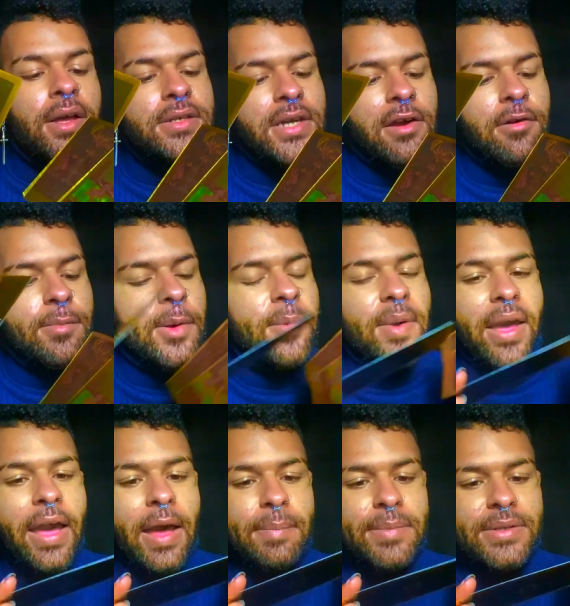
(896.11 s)
tower moment
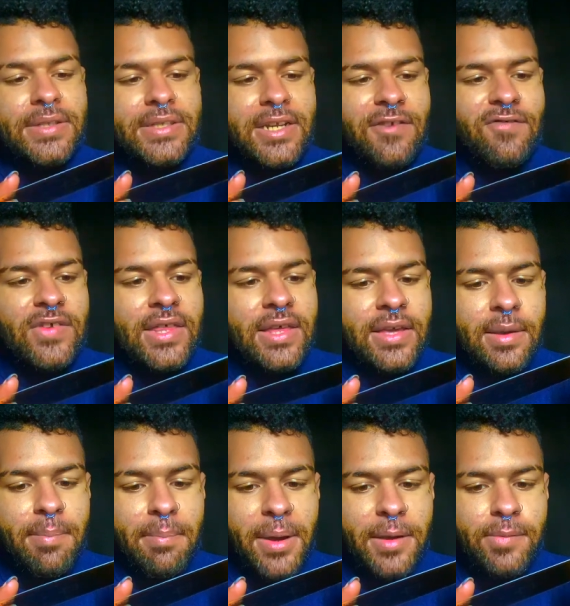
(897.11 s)
happens, and I feel like it
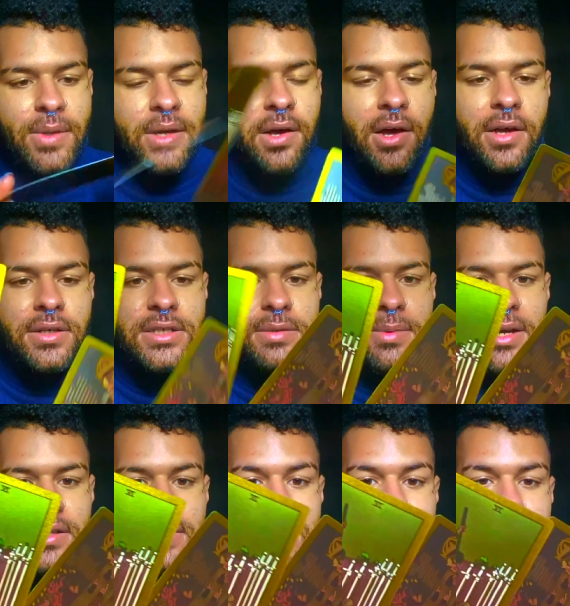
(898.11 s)
might be caused by
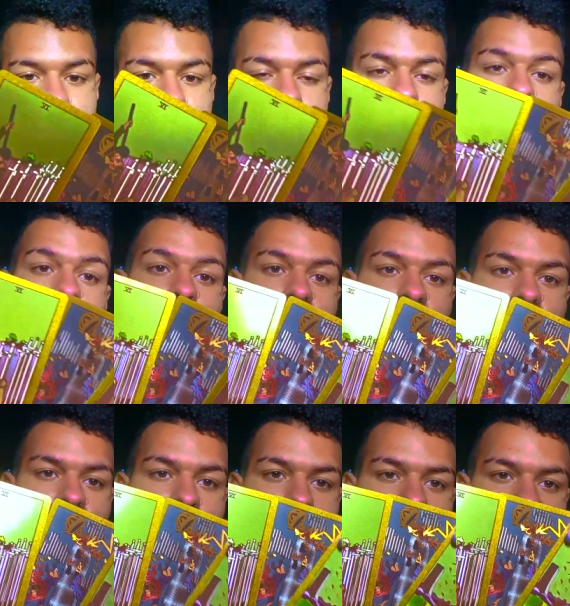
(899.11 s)
the Six of Swords,
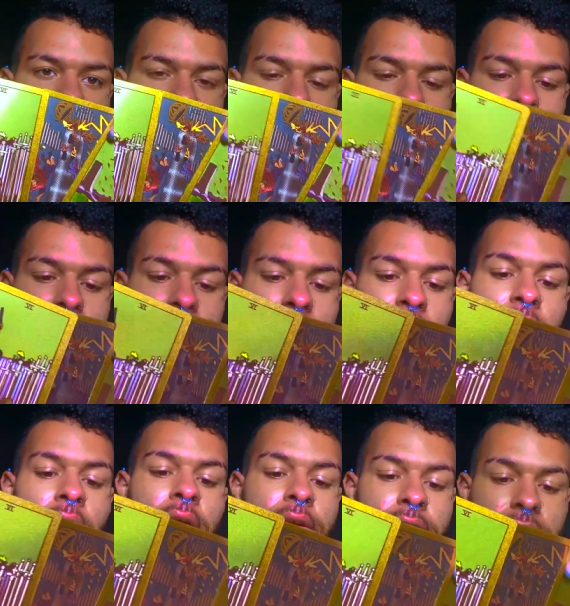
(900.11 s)
where it's just like
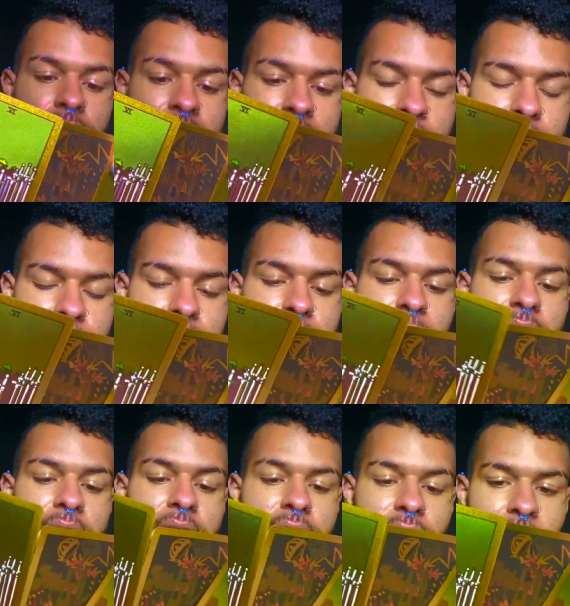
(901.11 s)
you're continuing
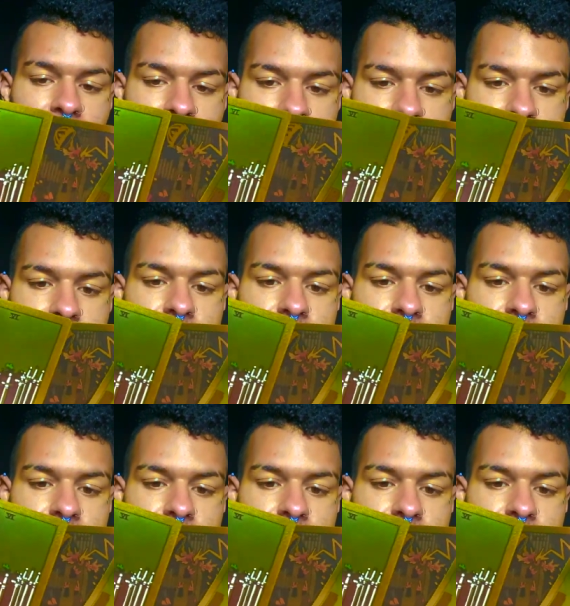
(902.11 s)
making ground,